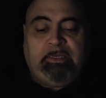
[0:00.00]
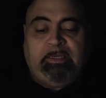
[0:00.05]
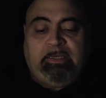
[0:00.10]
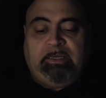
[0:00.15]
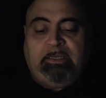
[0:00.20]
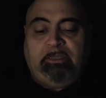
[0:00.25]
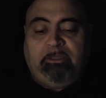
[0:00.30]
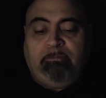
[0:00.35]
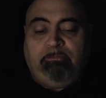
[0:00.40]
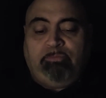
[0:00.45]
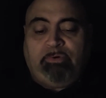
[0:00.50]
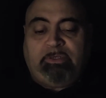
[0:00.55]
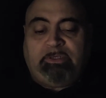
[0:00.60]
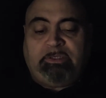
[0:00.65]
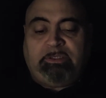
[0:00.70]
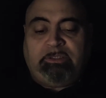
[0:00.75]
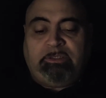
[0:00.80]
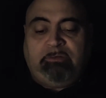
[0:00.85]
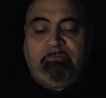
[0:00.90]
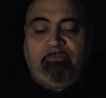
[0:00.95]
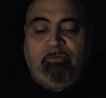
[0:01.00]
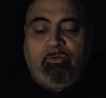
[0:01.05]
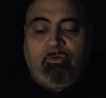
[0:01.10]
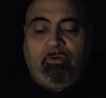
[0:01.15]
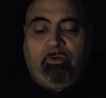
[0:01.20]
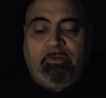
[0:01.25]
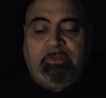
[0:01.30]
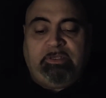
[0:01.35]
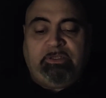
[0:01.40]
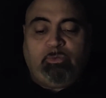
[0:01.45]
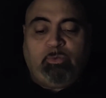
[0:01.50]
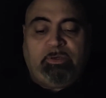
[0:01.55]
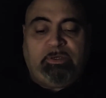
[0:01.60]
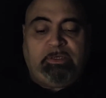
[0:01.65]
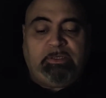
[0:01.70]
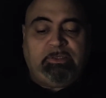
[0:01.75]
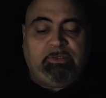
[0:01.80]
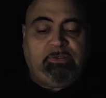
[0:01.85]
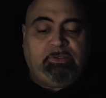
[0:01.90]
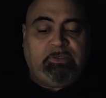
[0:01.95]
in the presence of all these
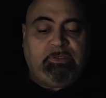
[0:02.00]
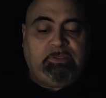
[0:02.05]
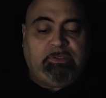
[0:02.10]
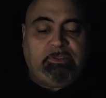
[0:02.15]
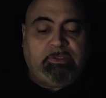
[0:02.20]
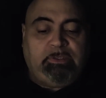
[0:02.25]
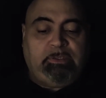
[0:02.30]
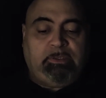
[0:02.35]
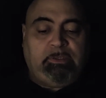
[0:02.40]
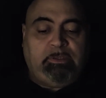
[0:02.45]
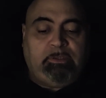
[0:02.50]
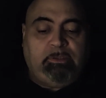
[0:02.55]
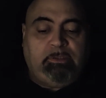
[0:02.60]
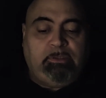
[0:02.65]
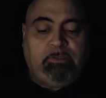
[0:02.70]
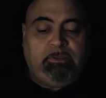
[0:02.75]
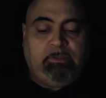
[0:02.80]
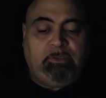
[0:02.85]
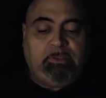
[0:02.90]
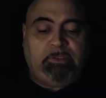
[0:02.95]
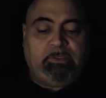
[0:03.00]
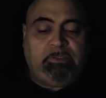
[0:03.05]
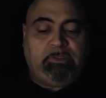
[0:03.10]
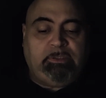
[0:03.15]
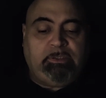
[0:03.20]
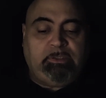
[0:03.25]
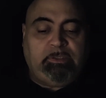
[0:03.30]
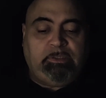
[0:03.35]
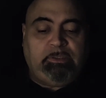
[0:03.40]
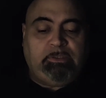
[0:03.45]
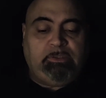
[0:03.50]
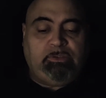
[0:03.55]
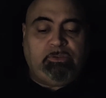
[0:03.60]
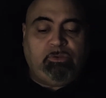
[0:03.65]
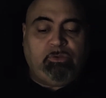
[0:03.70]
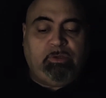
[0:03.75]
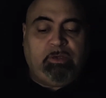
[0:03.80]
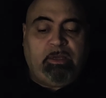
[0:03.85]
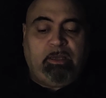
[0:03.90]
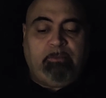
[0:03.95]
witnesses. This is
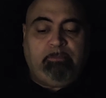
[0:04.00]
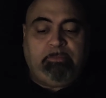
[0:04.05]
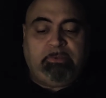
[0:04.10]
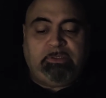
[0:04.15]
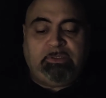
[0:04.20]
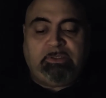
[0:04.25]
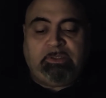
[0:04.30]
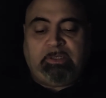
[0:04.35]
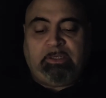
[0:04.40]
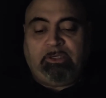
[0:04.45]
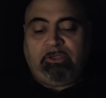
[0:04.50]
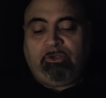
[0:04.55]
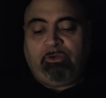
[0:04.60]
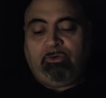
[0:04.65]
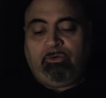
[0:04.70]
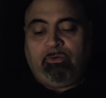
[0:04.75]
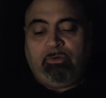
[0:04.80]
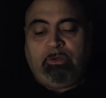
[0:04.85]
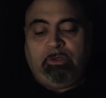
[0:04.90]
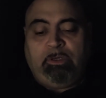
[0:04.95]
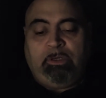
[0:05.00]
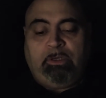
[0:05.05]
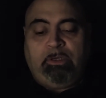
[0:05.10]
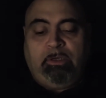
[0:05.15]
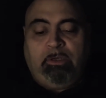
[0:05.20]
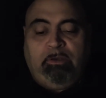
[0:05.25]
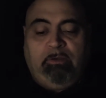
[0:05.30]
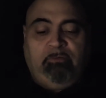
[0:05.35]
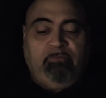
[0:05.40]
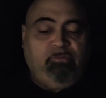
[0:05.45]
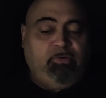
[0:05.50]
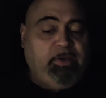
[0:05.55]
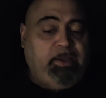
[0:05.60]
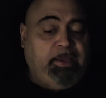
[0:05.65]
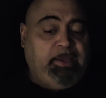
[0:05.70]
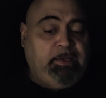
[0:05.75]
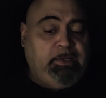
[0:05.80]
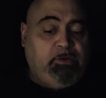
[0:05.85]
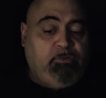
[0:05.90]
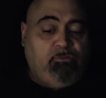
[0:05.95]
to compensate you for
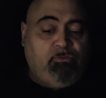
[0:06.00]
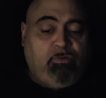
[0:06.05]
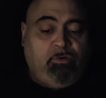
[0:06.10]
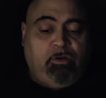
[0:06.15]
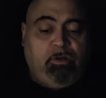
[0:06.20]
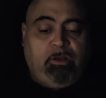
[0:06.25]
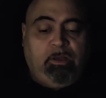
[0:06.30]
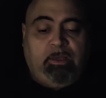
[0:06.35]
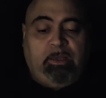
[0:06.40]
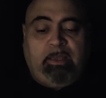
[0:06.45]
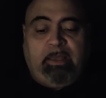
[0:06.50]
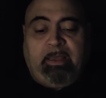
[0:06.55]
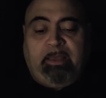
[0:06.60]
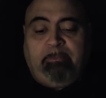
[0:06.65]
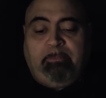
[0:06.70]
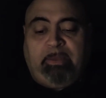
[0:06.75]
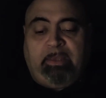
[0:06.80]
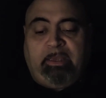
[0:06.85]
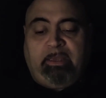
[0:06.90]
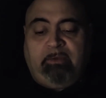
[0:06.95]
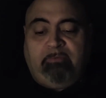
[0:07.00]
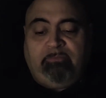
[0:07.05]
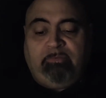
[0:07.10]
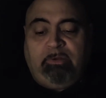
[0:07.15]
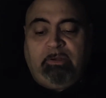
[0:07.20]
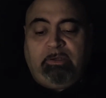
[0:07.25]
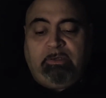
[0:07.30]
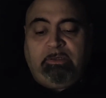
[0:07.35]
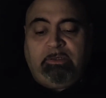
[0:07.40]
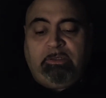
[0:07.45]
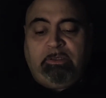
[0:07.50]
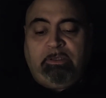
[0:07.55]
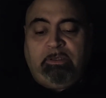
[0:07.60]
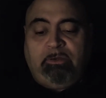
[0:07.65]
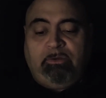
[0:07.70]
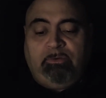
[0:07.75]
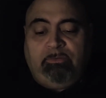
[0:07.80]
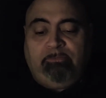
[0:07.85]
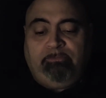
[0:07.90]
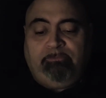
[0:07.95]
any wrong I may have done to you.